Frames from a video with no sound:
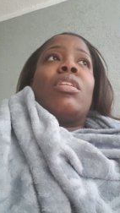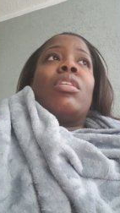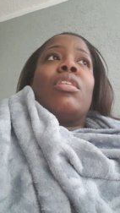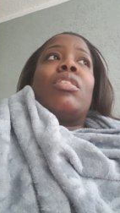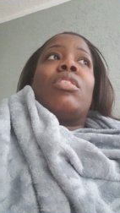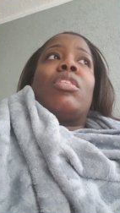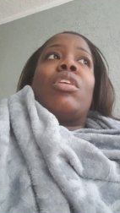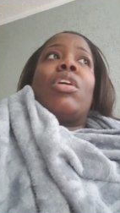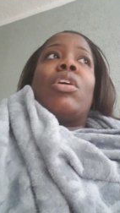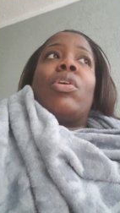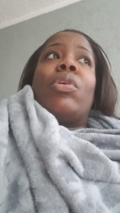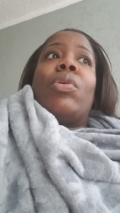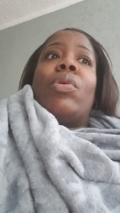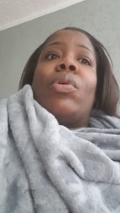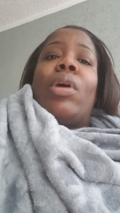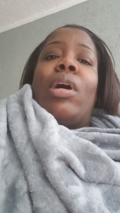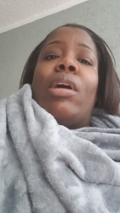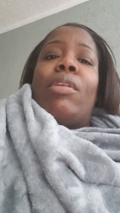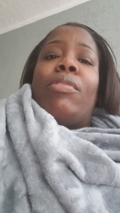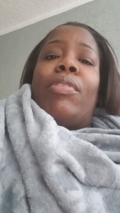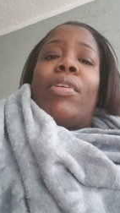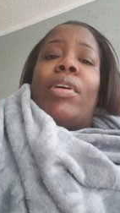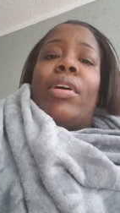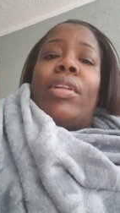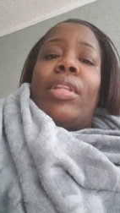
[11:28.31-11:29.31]
So I
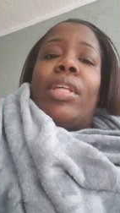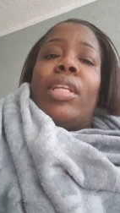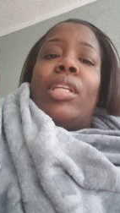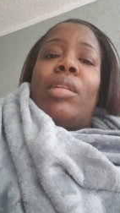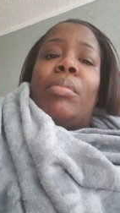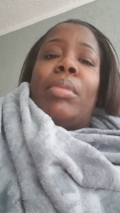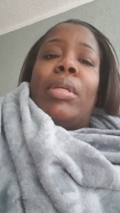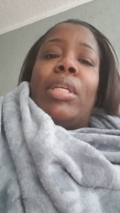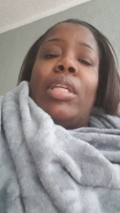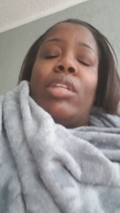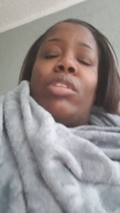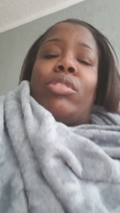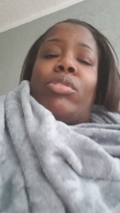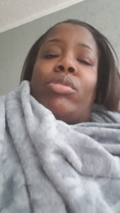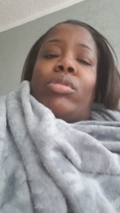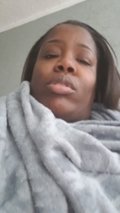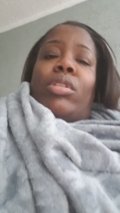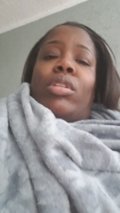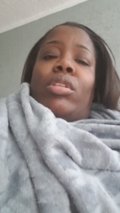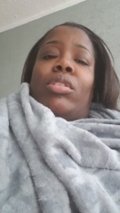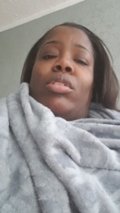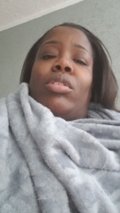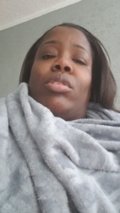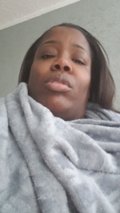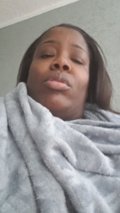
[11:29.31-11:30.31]
found that to be
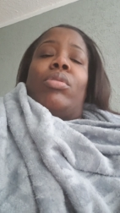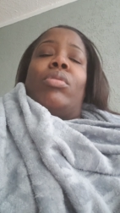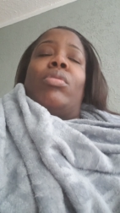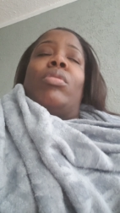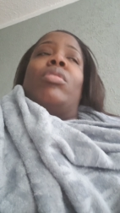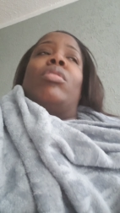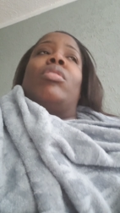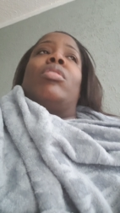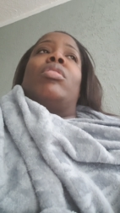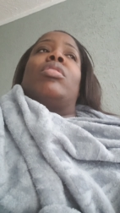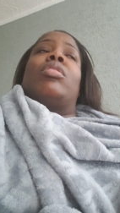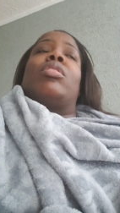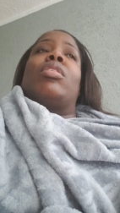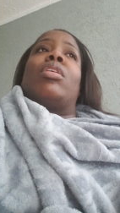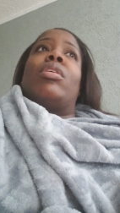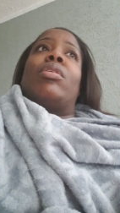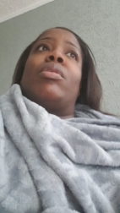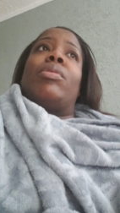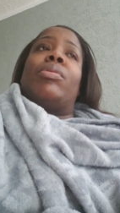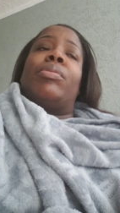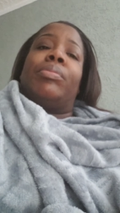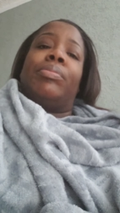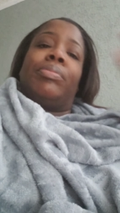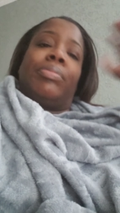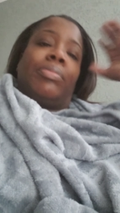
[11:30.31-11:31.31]
interesting too.
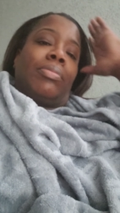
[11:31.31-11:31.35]
So